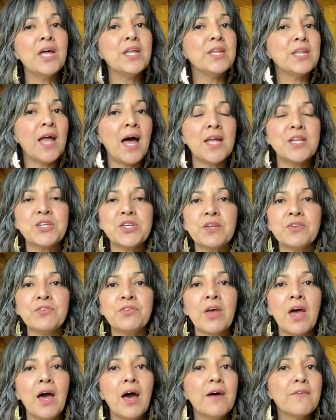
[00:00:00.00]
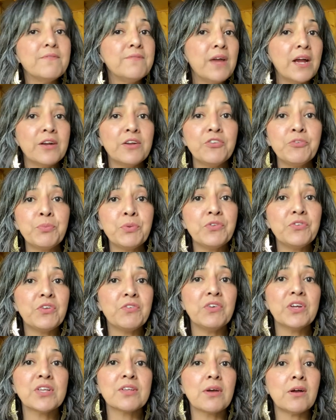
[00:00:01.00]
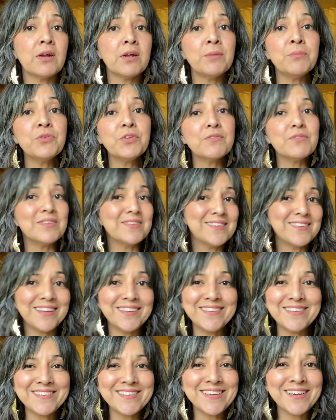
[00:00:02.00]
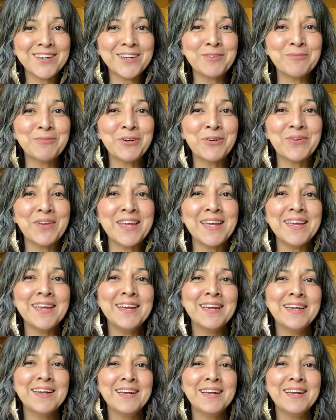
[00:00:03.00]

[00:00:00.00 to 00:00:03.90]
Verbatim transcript: not just very specific times of intense ceremony.